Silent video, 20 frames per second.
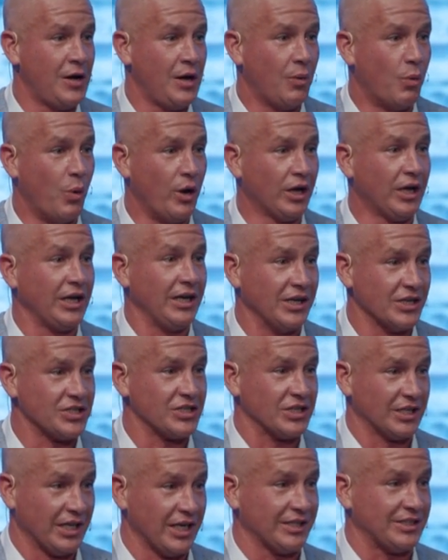willingness
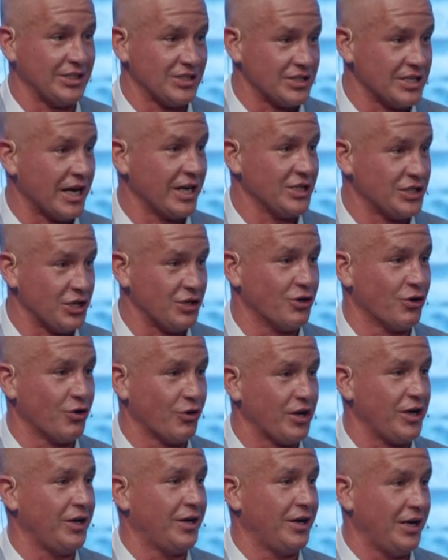to let this 19 year
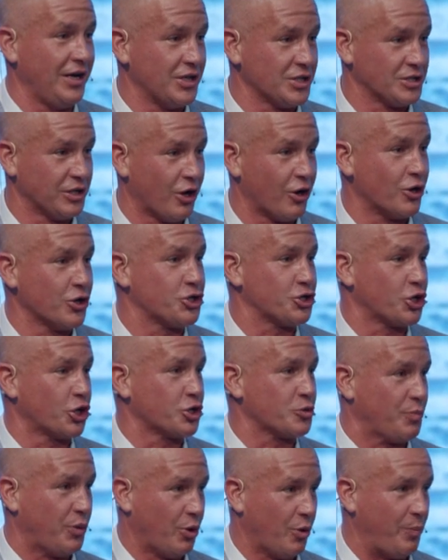old kid in his large
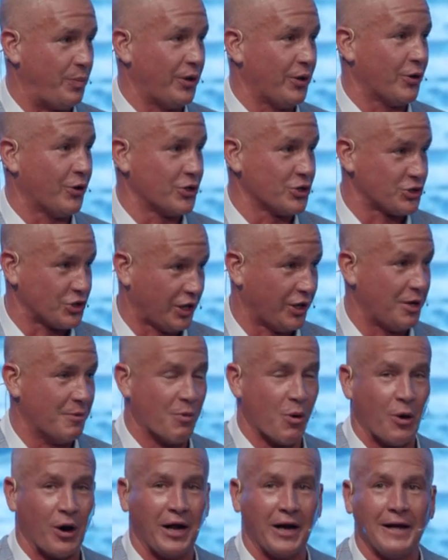church pulpit on a Sunday
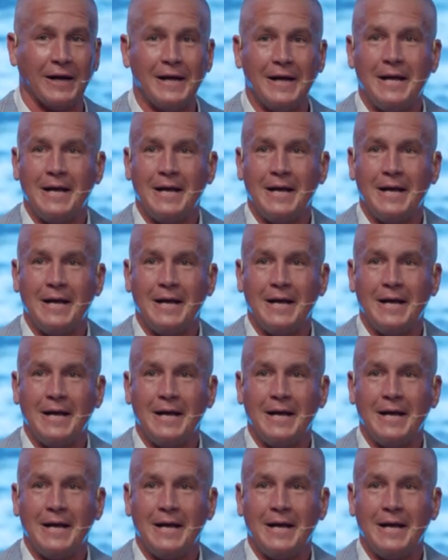morning.